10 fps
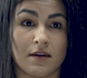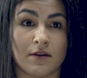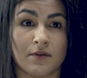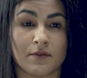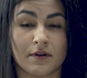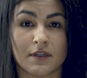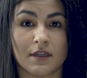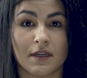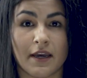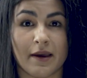
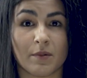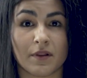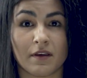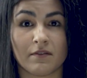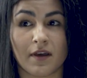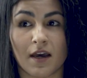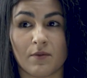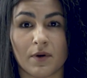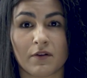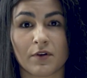and believe
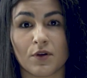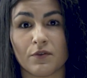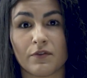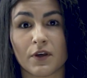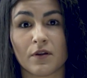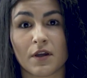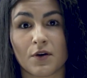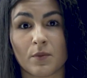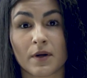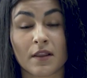that whenever you feel that
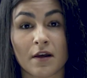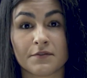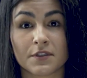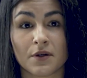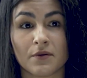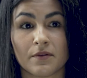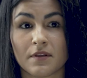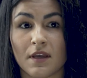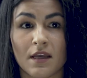nobody loves you,